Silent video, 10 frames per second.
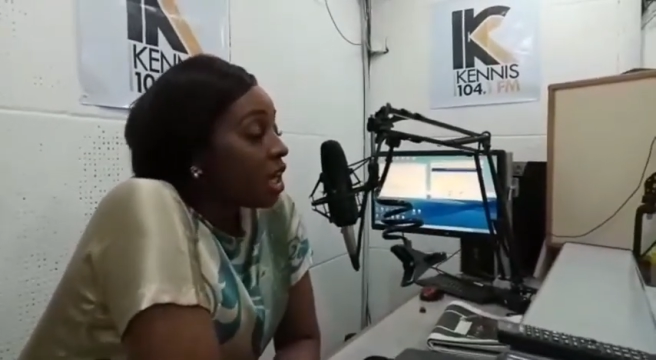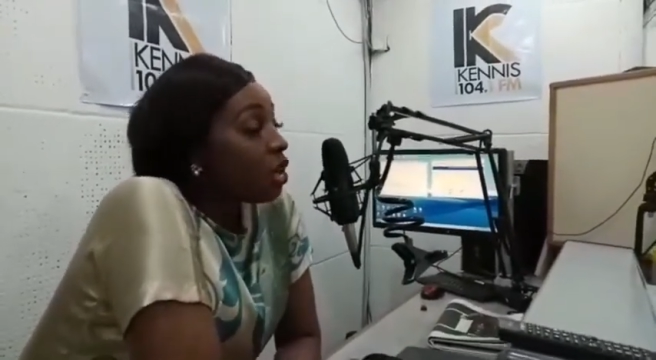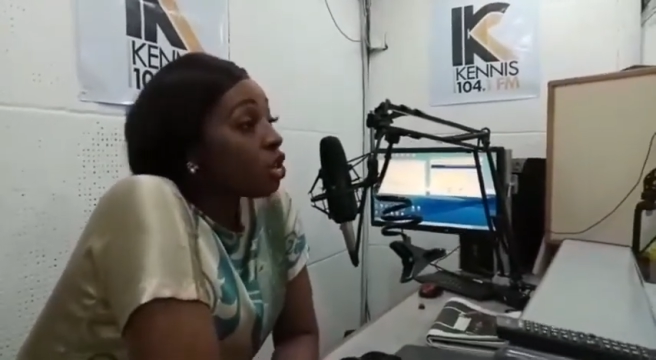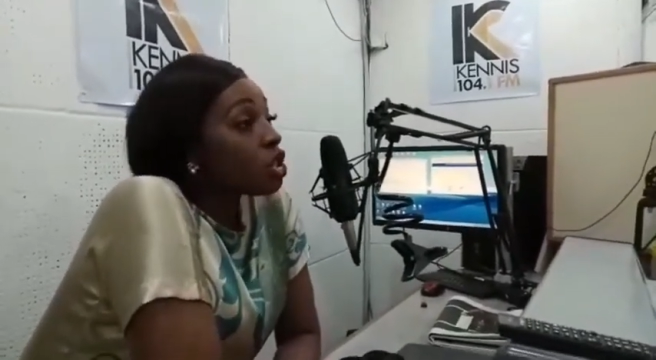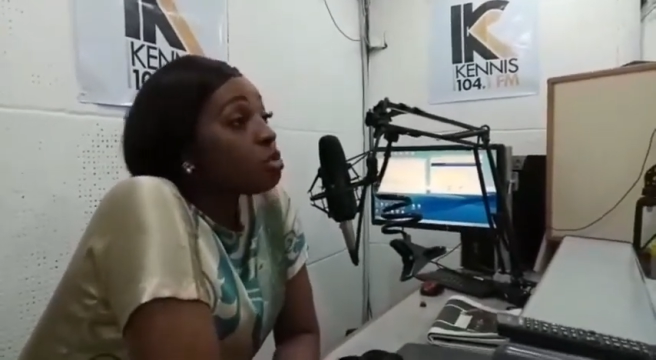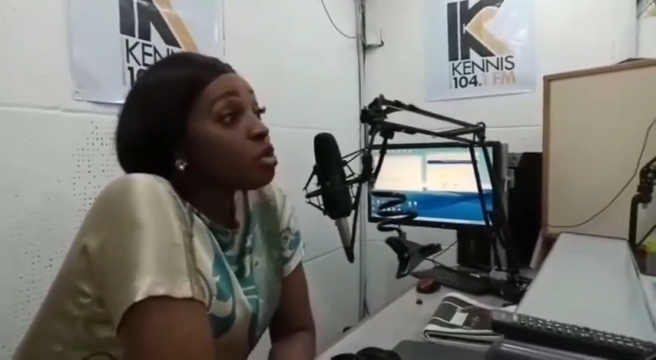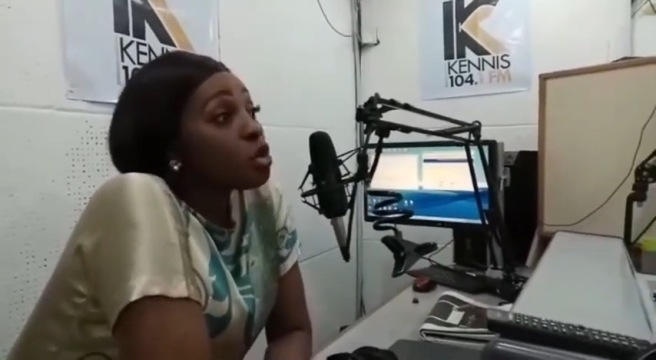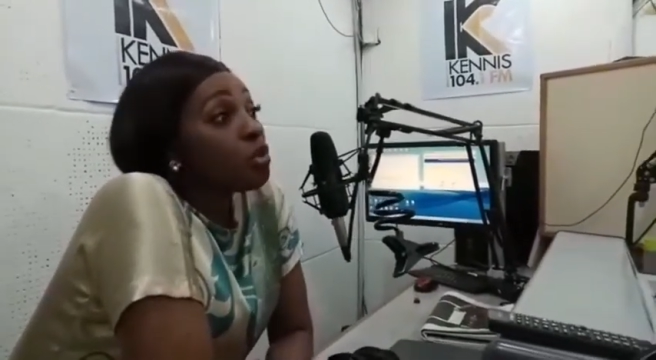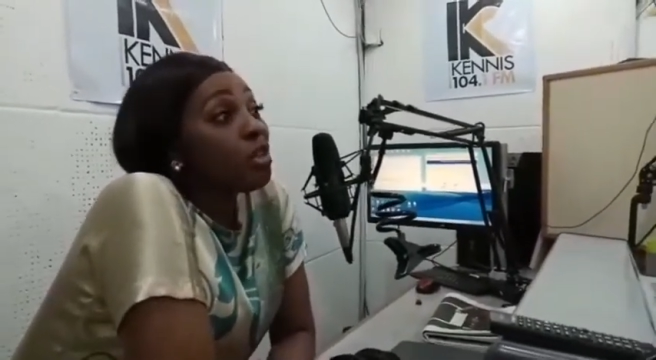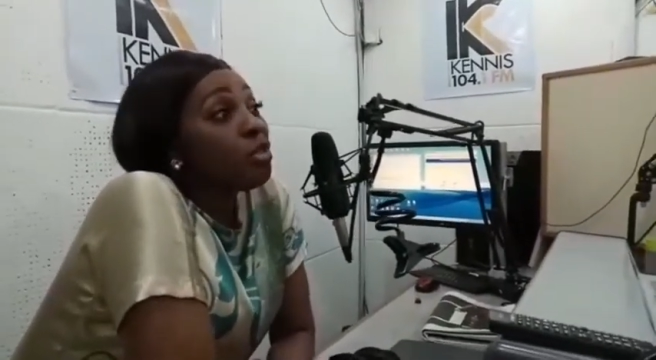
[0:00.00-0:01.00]
It
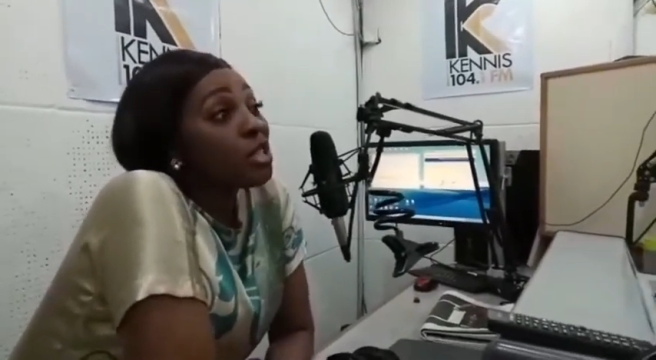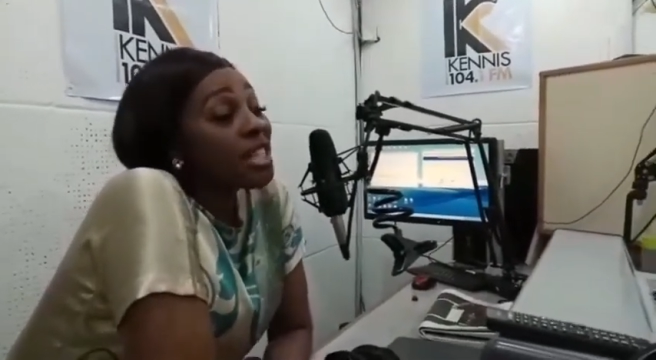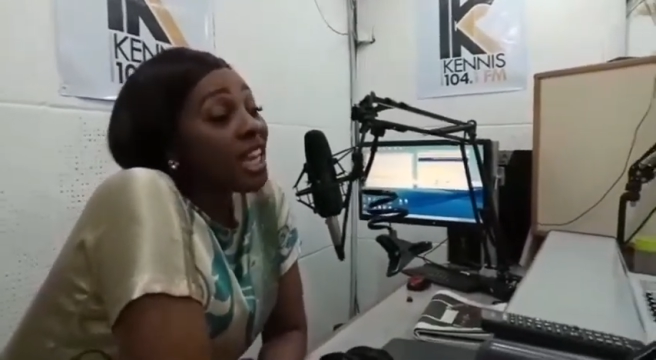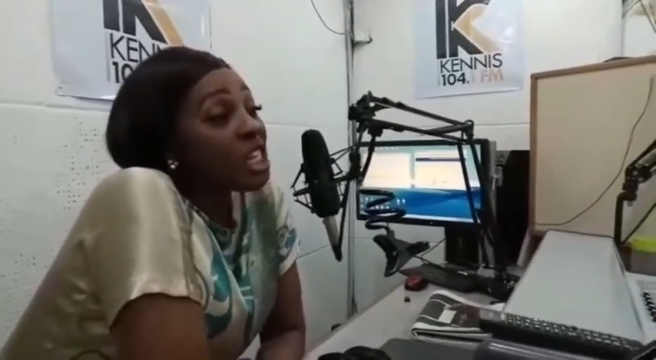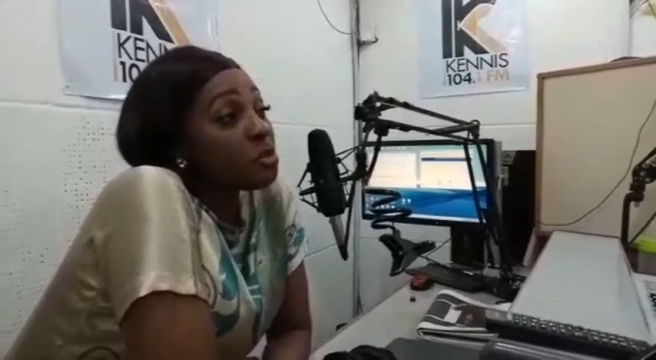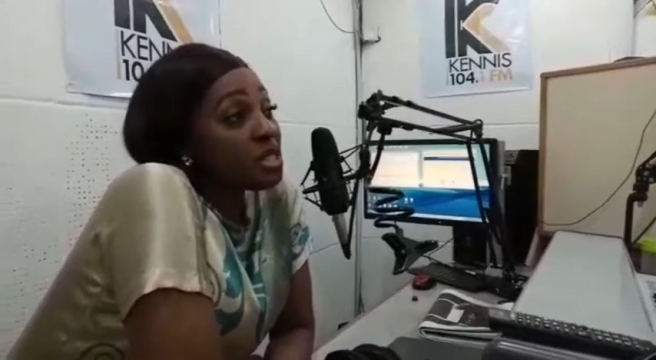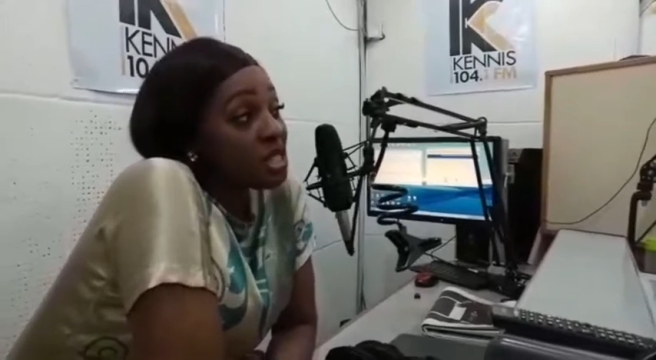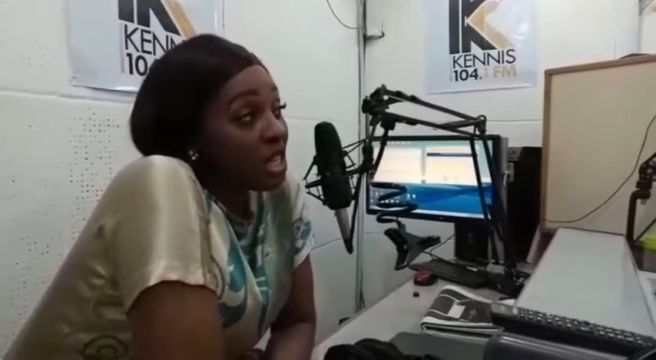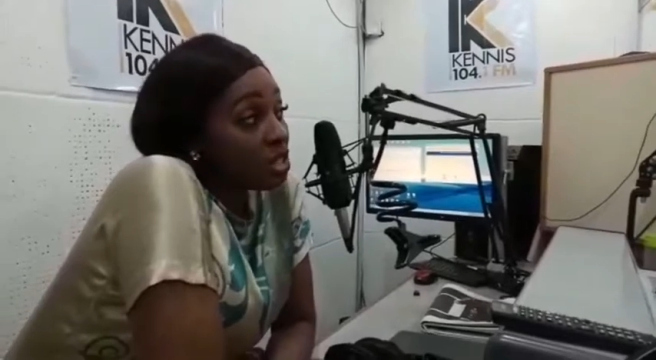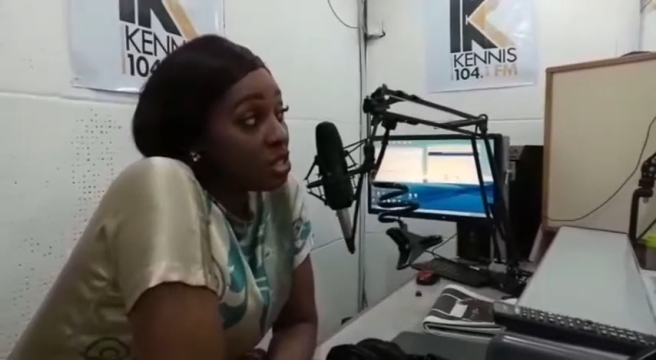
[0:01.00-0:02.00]
contributes over
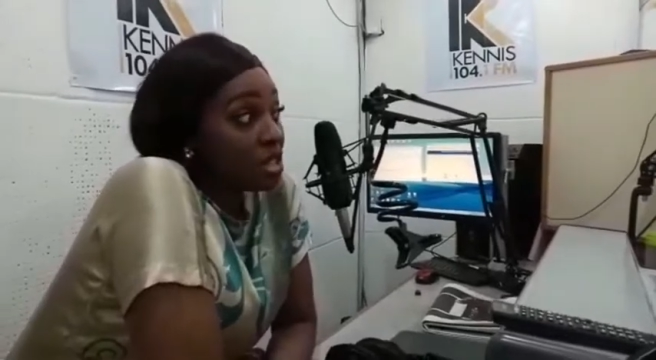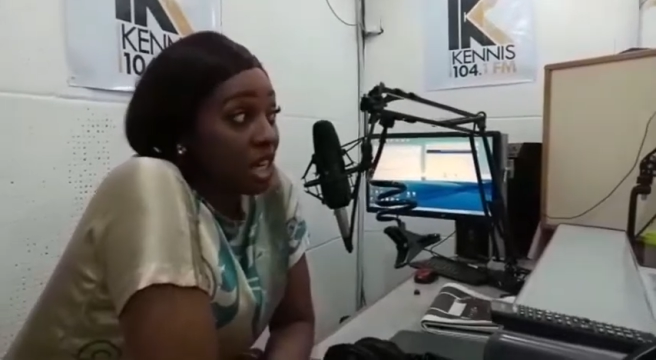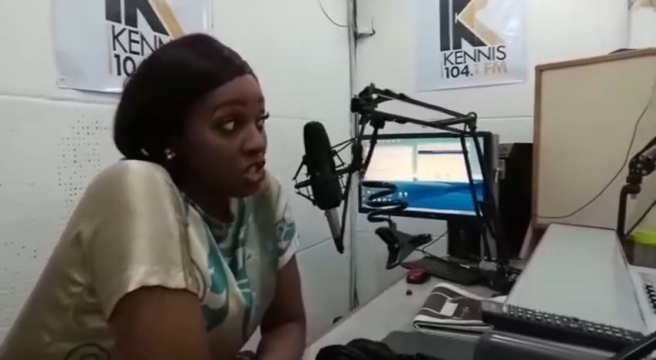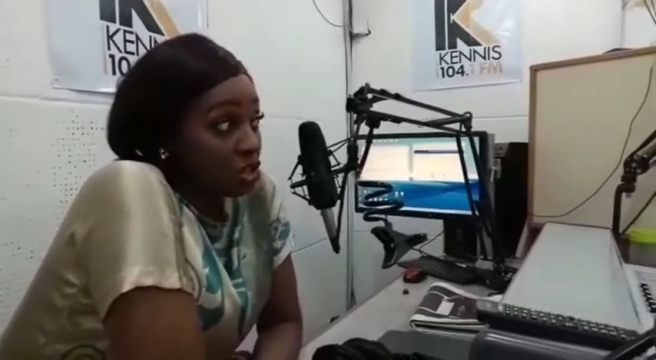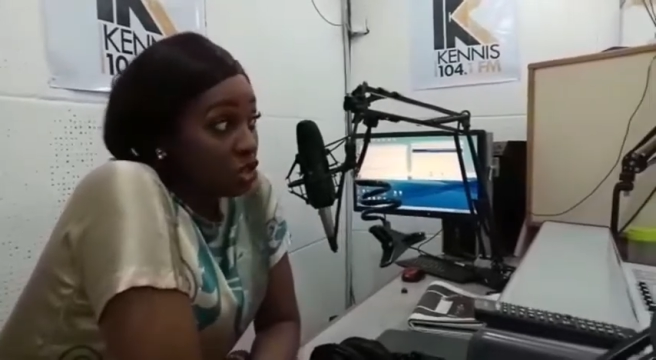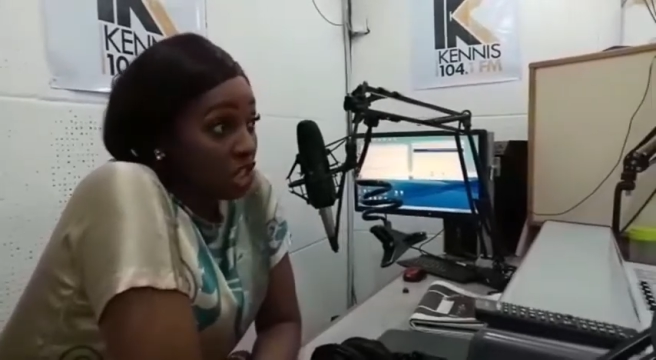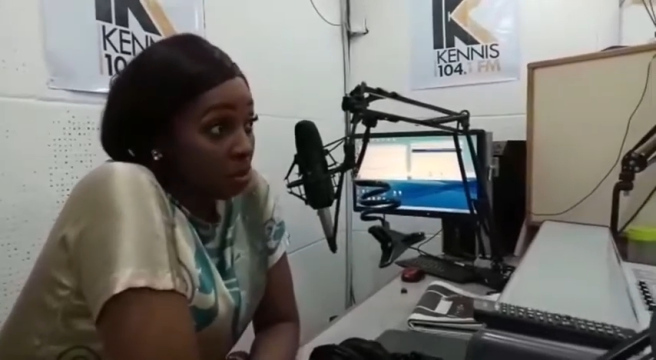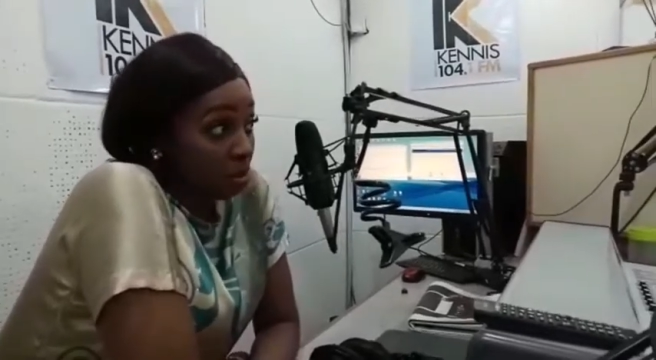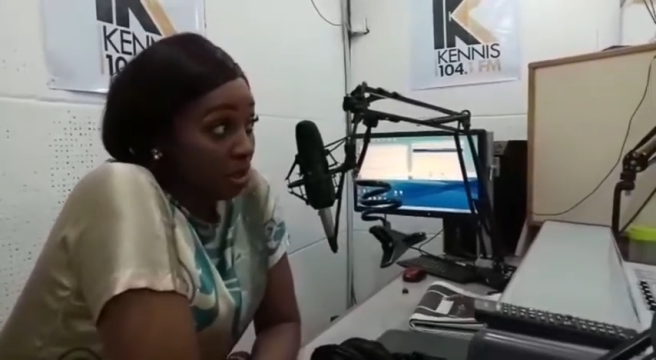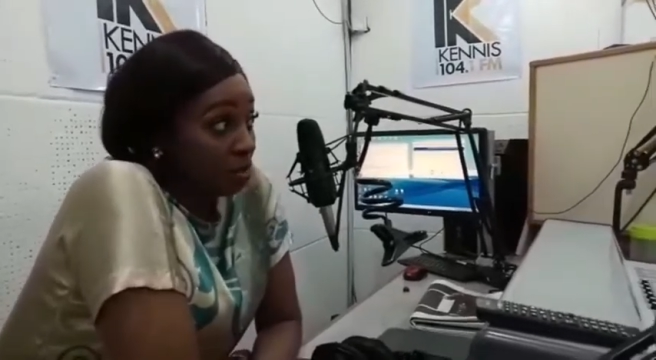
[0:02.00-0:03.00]
48% to national
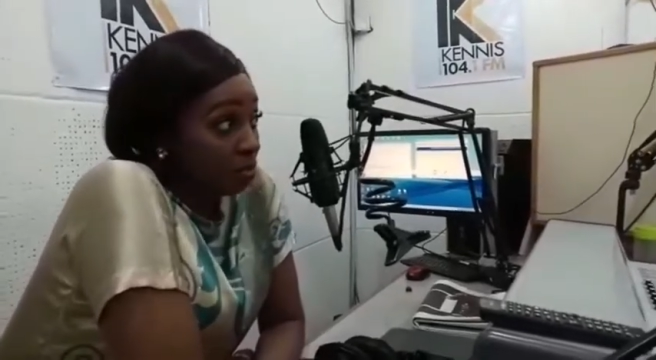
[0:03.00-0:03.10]
GDP.